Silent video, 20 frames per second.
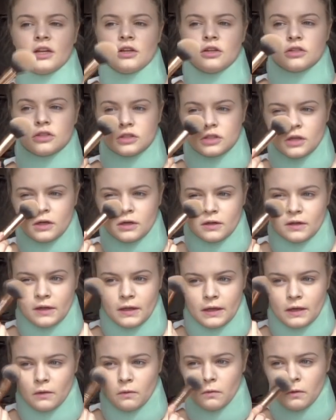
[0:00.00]
and you're just gonna
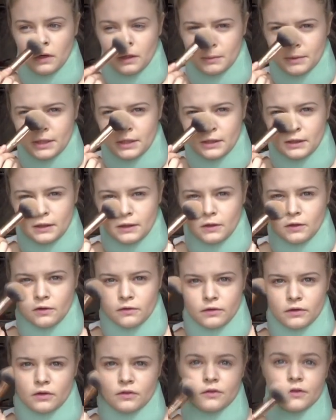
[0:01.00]
like rub it all
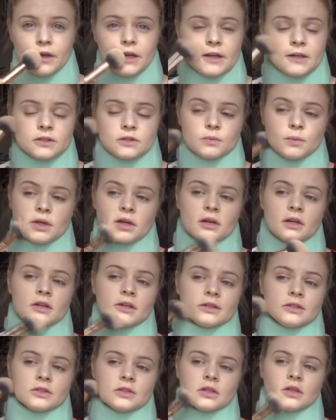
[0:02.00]
over your face
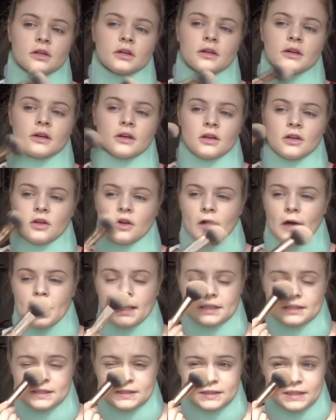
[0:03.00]
because you
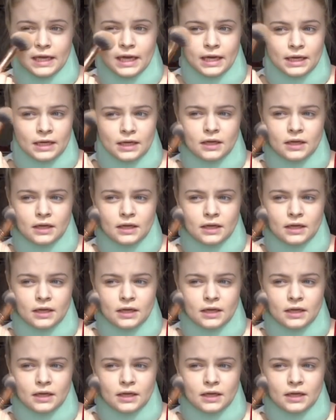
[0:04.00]
gotta set